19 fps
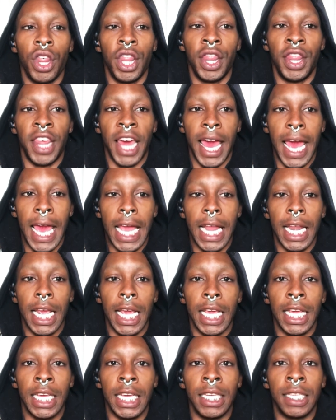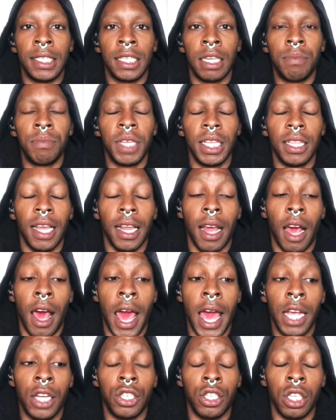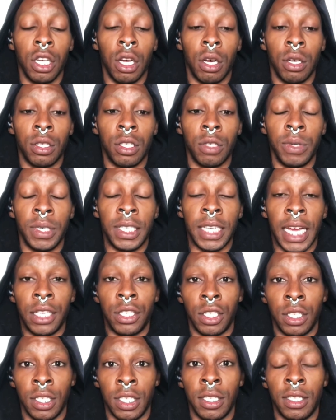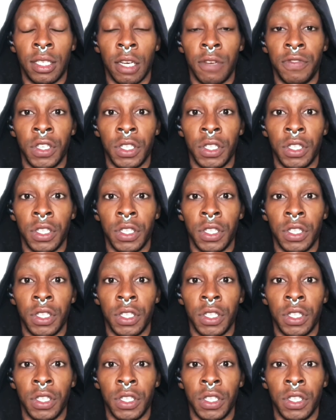that is something that actually also attaches itself to